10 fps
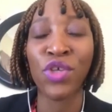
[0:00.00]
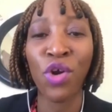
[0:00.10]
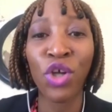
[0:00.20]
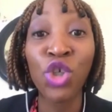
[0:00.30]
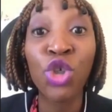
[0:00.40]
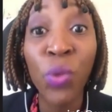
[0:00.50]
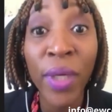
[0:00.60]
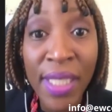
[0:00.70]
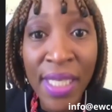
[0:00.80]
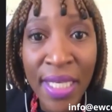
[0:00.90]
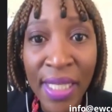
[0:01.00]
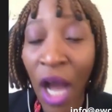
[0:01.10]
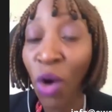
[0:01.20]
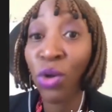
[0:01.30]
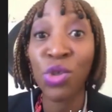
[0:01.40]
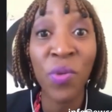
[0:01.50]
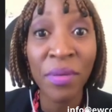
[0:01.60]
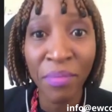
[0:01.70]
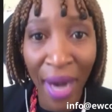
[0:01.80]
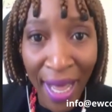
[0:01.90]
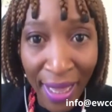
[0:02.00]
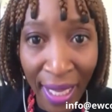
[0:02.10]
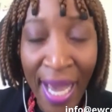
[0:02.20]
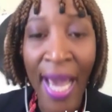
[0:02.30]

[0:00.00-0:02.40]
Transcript: you're not your twin sister or twin brother.